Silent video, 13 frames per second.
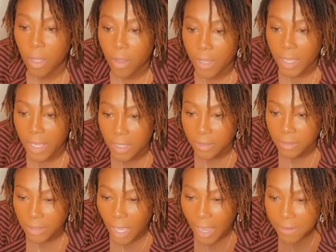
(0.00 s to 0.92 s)
Okay,
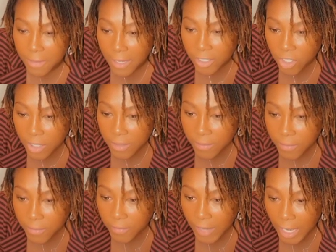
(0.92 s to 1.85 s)
I've actually
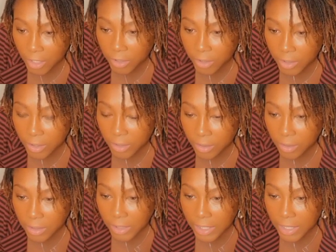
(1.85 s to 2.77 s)
found
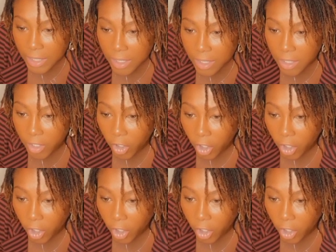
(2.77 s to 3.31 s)
it here.